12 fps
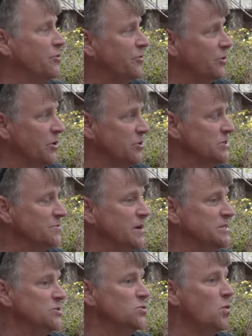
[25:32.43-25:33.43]
for those of
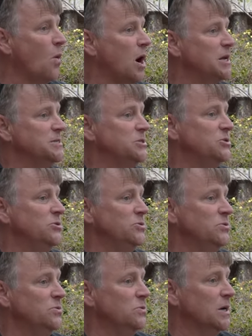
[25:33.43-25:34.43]
us who want
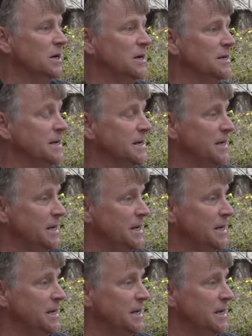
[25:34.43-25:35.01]
to uh,